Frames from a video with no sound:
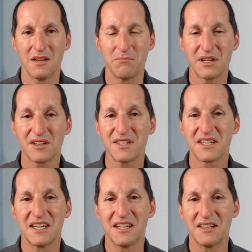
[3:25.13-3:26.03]

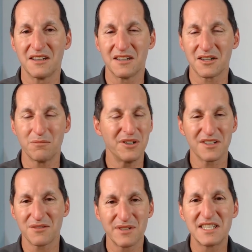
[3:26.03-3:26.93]
because
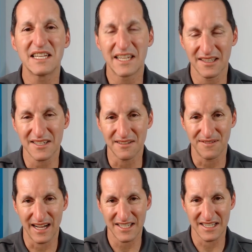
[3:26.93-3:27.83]
computers are ridiculously
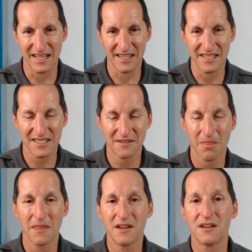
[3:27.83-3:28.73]
fast nowadays.
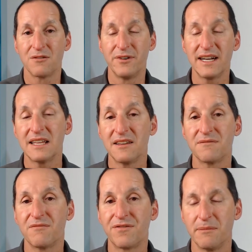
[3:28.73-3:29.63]
Really,
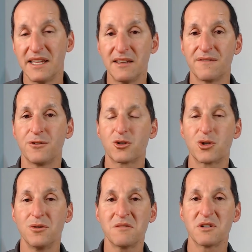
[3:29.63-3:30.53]
for me, if you're
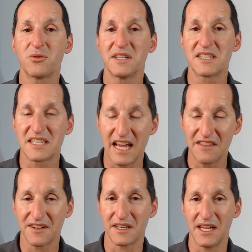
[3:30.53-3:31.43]
choosing between
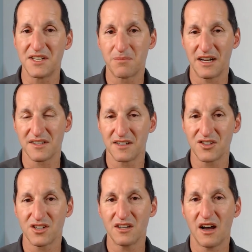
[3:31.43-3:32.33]
standard and enterprise
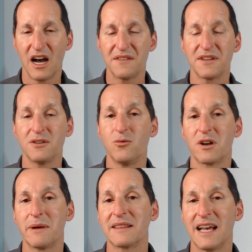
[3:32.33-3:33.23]
edition, I think you want to
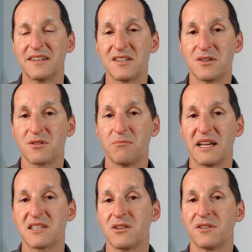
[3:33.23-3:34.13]
make that decision
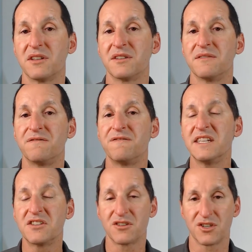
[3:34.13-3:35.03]
based on the
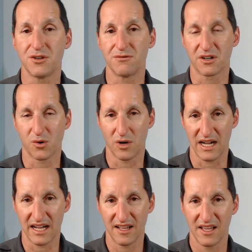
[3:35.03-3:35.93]
features you
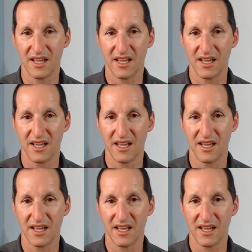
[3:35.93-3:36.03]
require.